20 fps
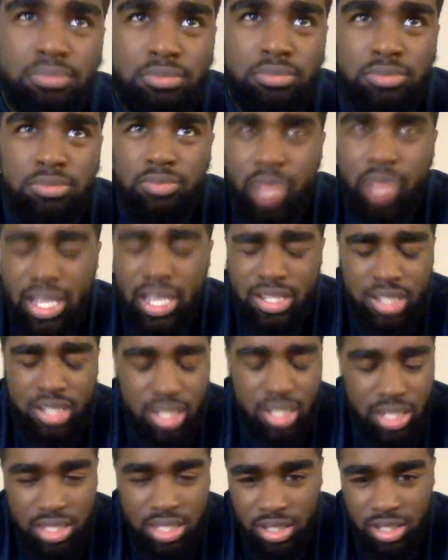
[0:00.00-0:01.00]
Nation
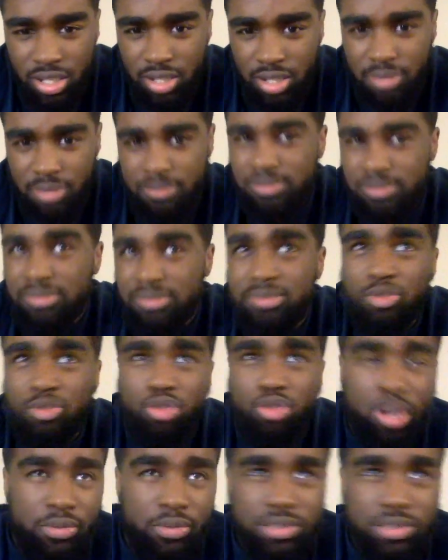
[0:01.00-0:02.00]
of Islam
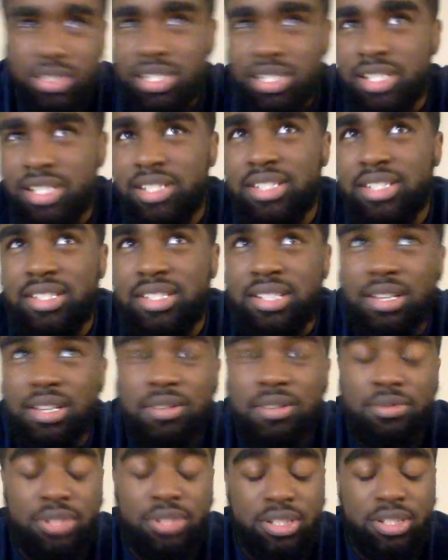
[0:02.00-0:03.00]
references and
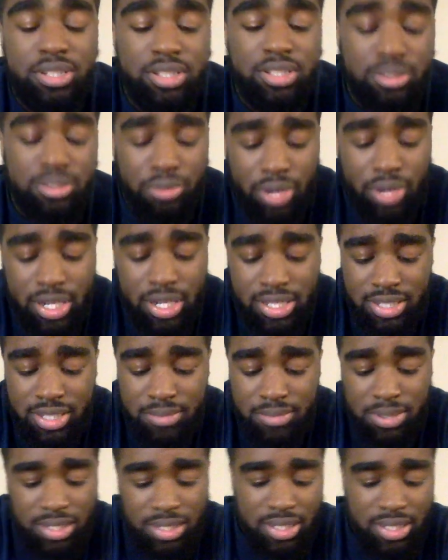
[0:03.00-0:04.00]
stuff, which is crazy
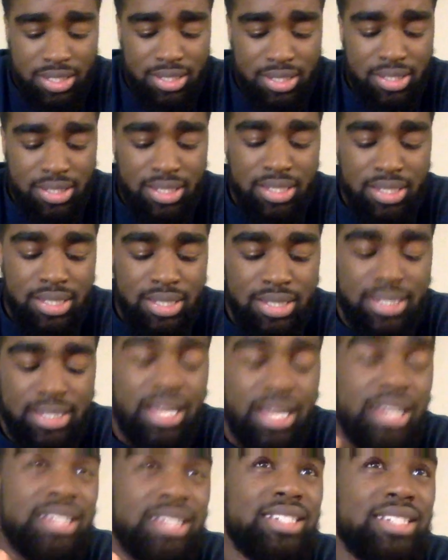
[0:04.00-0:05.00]
because he
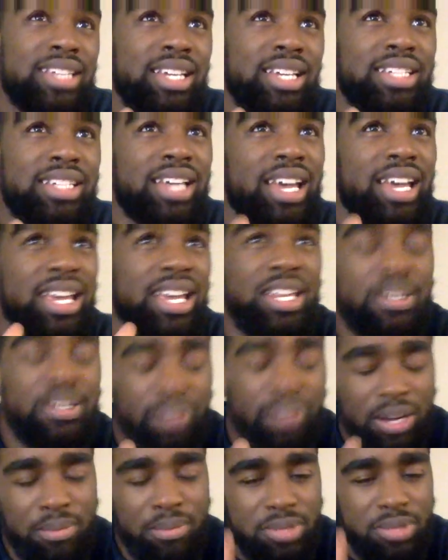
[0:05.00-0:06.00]
said he got
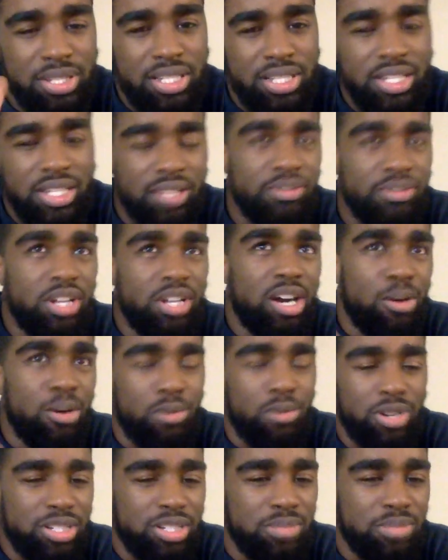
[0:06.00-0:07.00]
85% of y'all
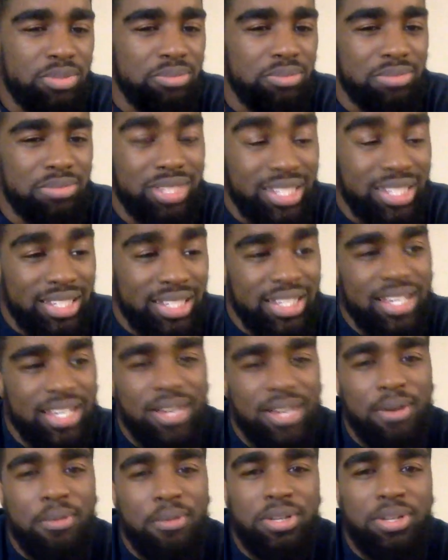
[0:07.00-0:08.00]
worshiping me,
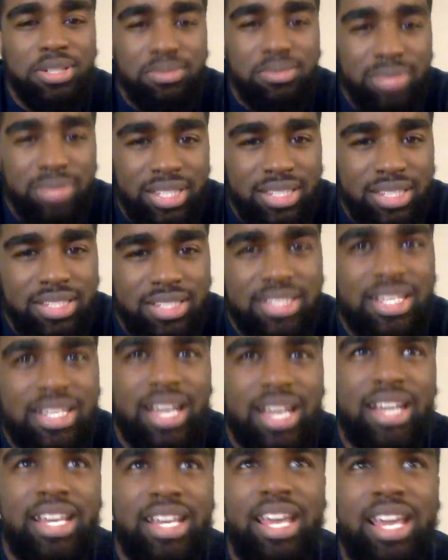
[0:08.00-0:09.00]
which means he's
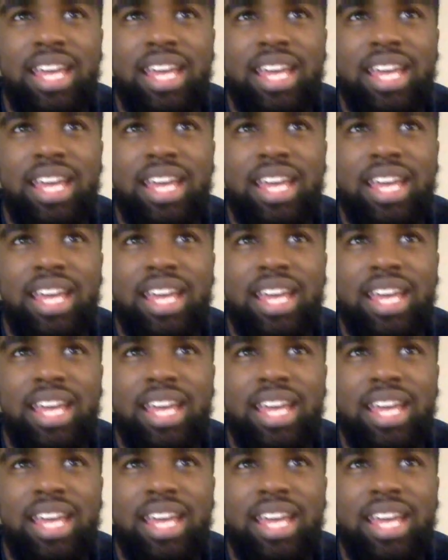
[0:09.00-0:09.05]
got